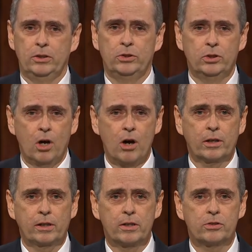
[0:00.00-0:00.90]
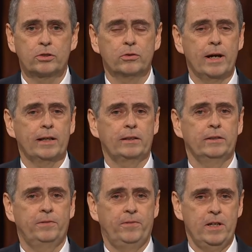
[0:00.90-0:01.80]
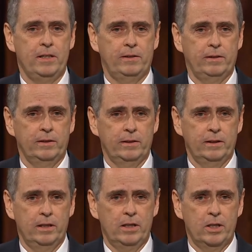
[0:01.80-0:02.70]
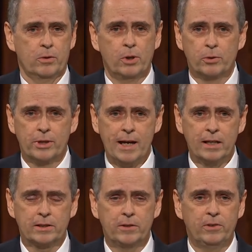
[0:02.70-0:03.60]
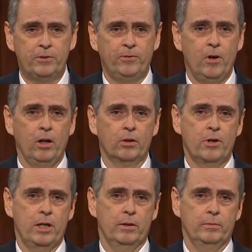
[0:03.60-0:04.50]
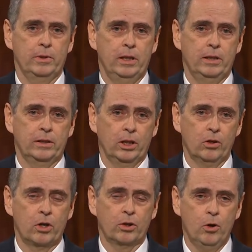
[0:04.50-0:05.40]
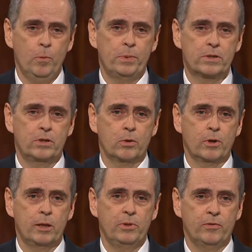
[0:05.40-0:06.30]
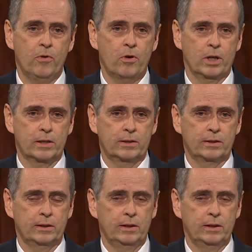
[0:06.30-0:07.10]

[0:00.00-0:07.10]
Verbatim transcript: To knock is to act in faith. When we actively follow him, the Lord opens the way before us.